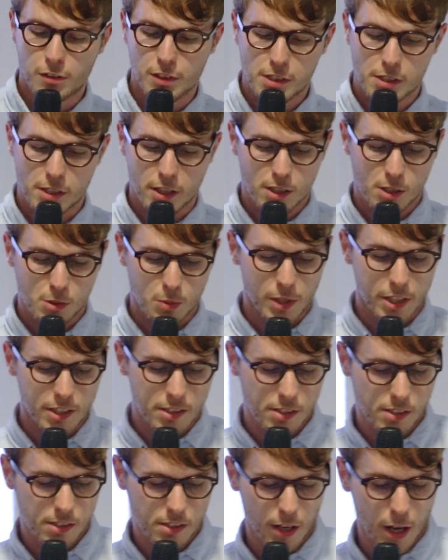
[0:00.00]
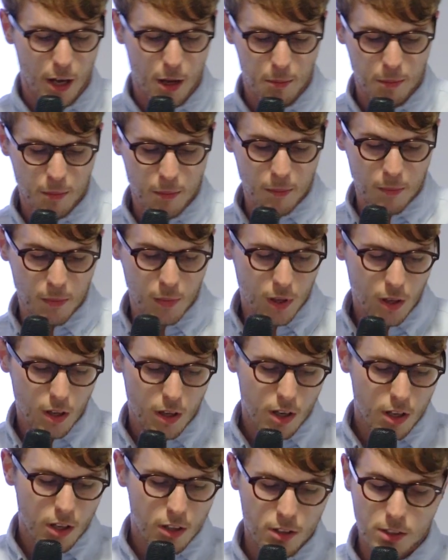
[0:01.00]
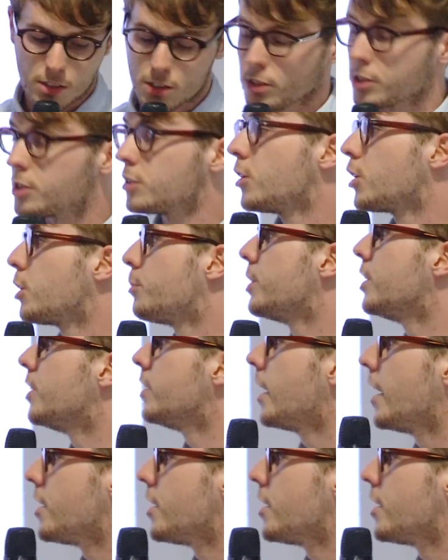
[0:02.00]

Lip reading: or 6 weeks. There's also going to be